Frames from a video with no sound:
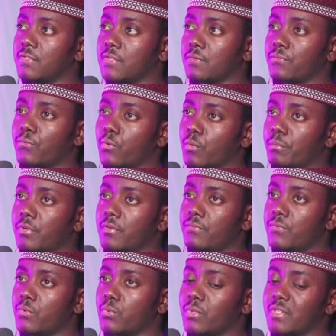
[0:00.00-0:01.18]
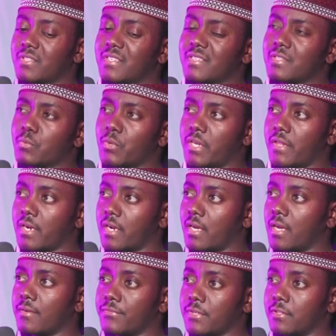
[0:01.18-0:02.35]
in full preview. It's just the way that I
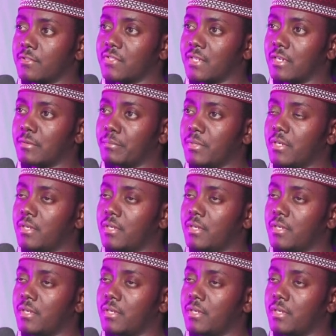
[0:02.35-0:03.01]
have it set up.